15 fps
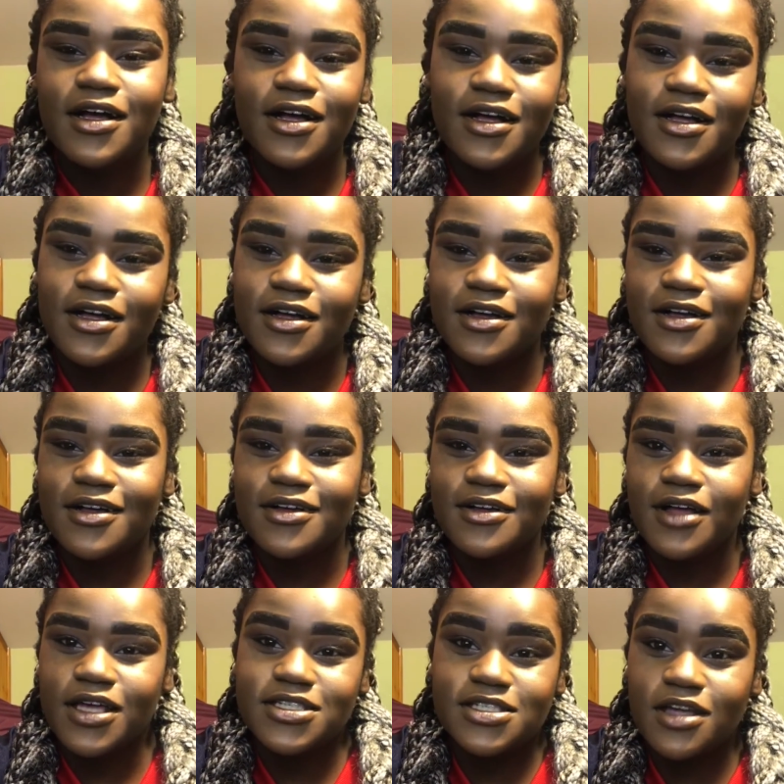
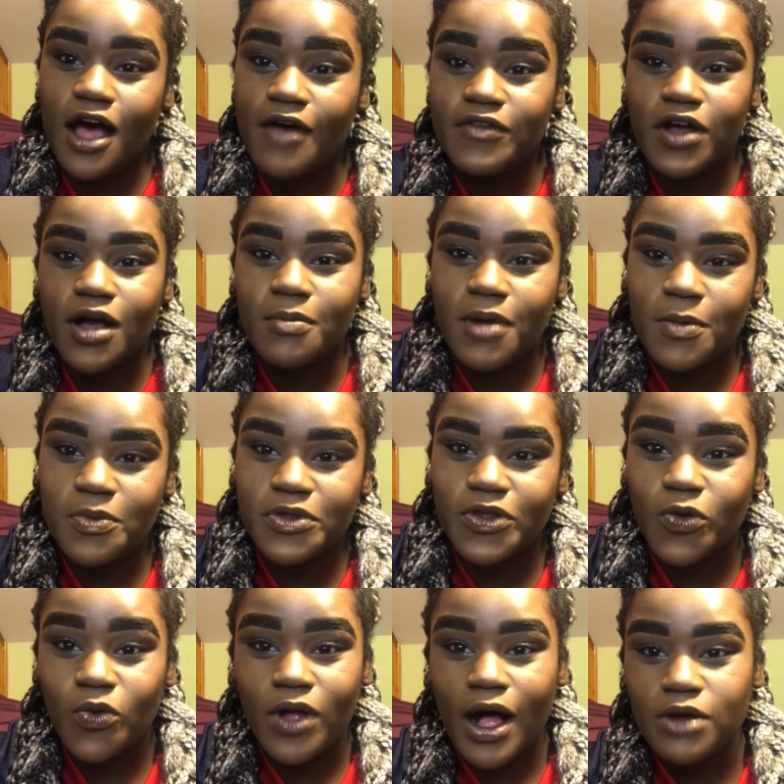I still haven't come up
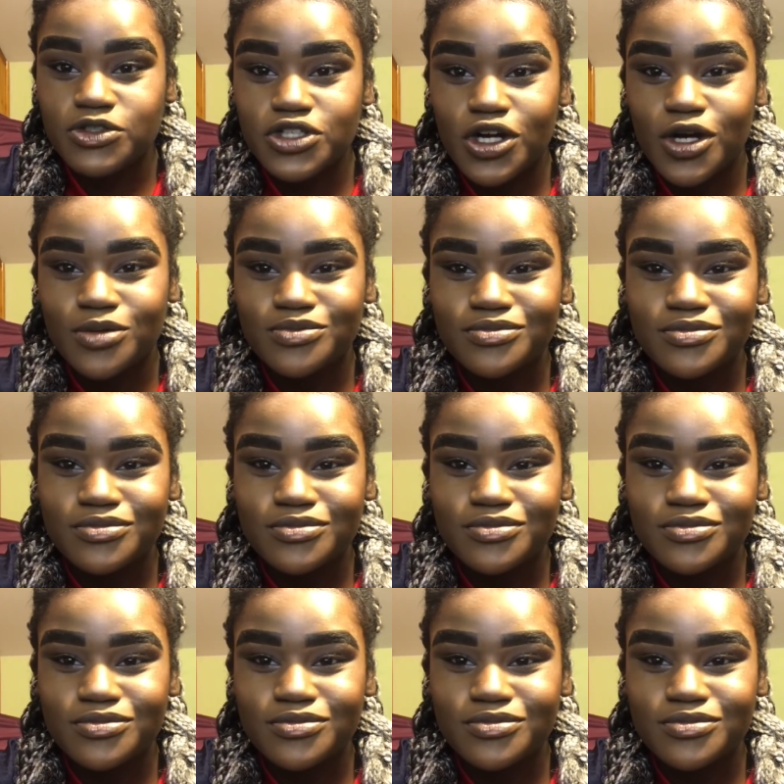with a cool outro.